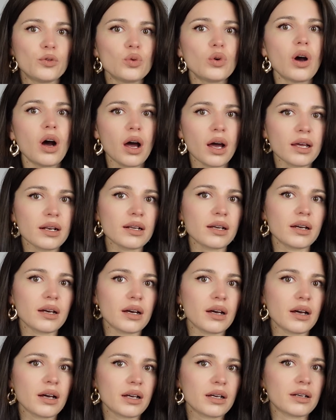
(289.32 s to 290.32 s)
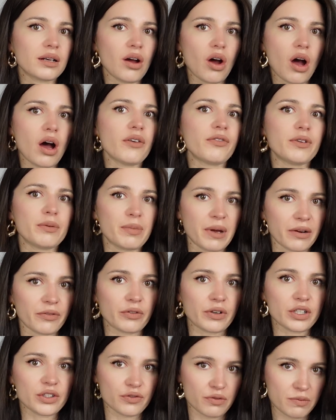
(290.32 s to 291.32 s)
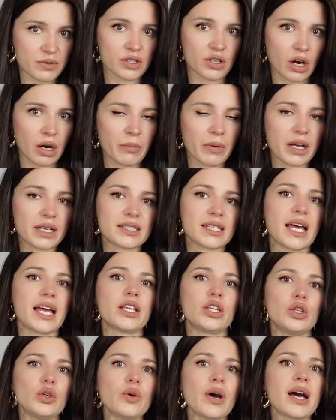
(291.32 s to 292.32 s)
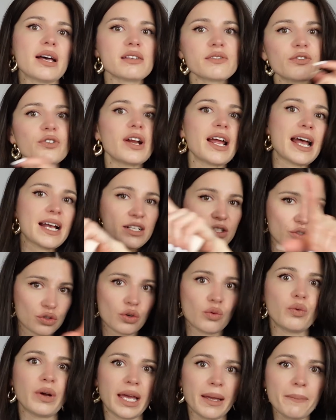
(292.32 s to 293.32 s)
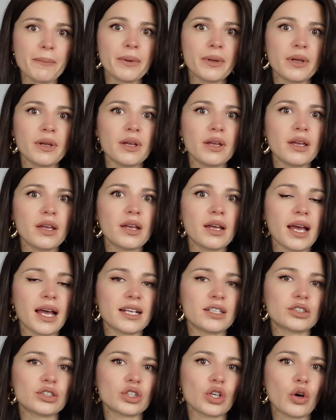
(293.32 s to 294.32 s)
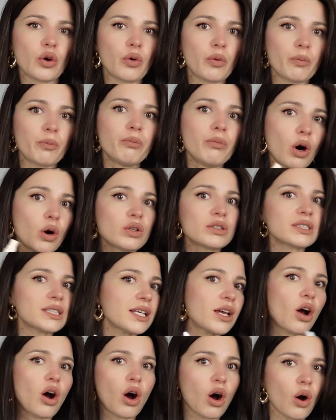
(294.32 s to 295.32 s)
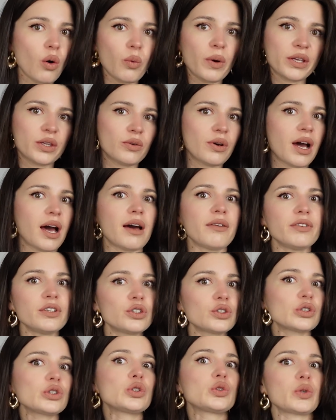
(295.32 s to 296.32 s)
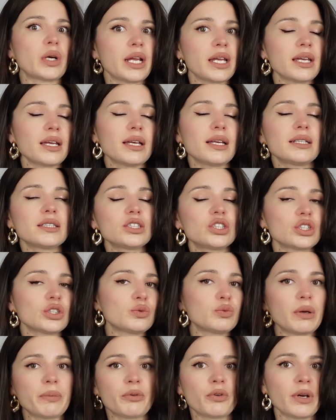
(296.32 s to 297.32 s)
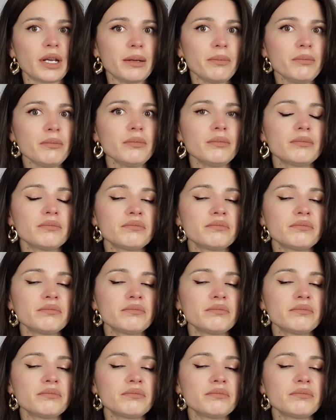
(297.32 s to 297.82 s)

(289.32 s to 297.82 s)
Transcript: you got a coffee beverage from Starbucks and you ask for extra whip, and so mostly all what you have in your drink is just whipped cream,